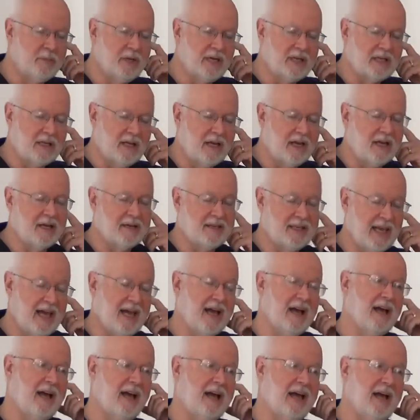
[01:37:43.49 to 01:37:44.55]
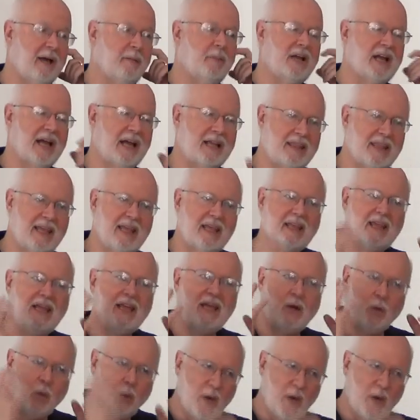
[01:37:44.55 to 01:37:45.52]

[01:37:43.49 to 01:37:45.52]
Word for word: But uh, yeah, but I think